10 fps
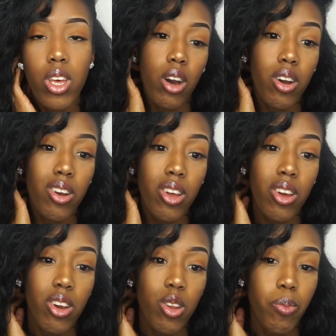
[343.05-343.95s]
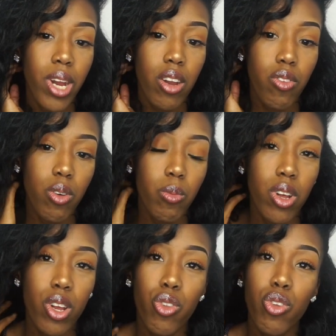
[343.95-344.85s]
I already heard back from
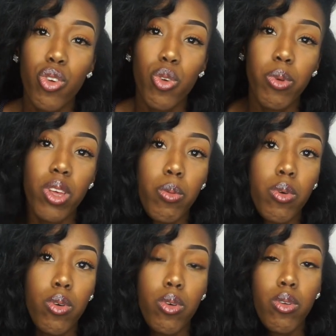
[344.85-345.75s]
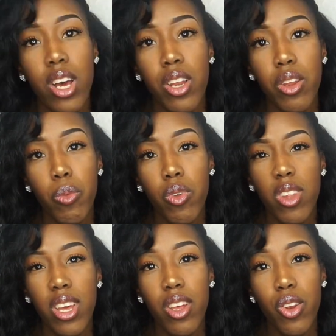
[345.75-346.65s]
like 2 people and it
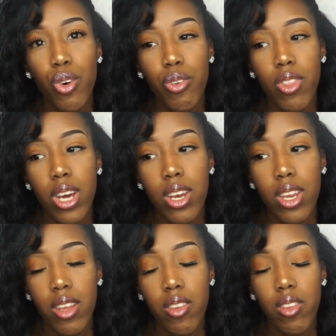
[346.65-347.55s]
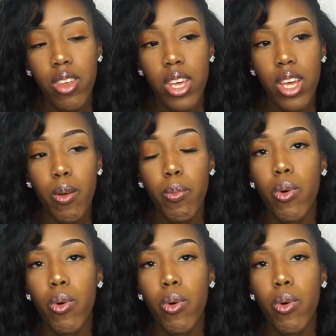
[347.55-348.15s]
wasn't enough that I needed to hear,